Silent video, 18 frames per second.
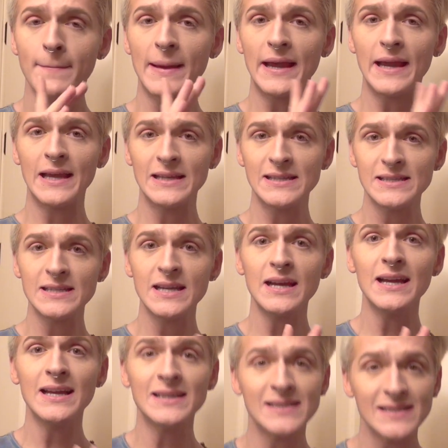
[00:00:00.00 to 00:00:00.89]
My
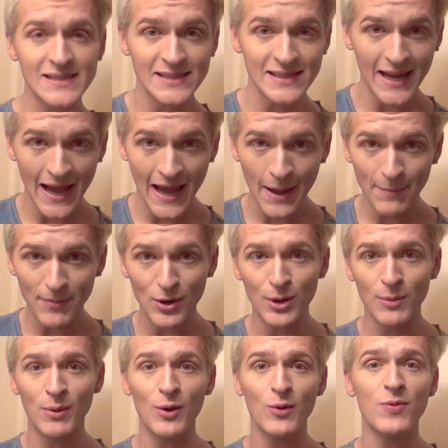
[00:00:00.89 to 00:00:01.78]
Insta and Snap
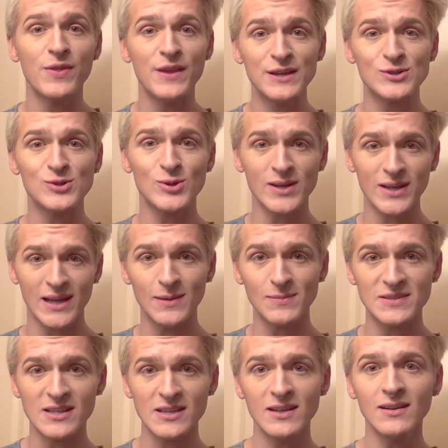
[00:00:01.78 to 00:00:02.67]
are both
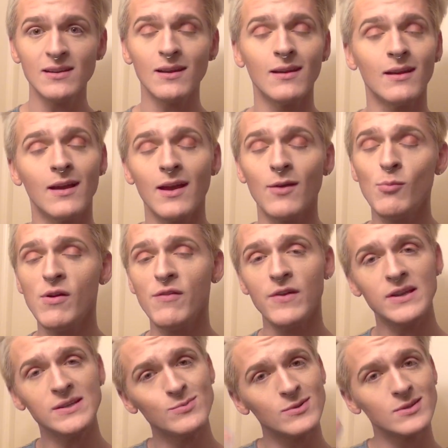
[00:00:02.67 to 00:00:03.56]
TheJordanGibson, and I have my
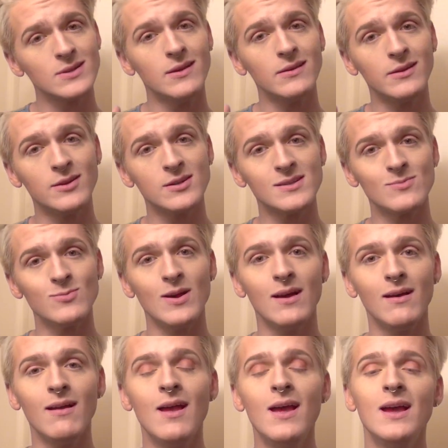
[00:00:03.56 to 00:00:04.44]
Facebook down there as
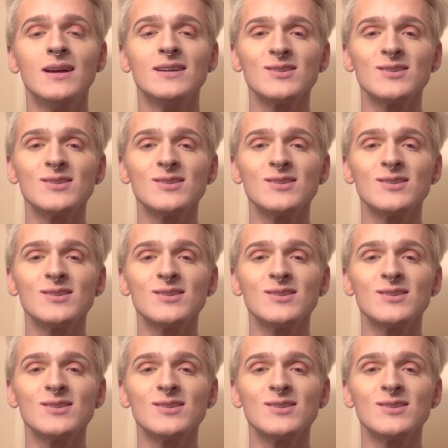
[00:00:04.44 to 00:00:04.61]
well.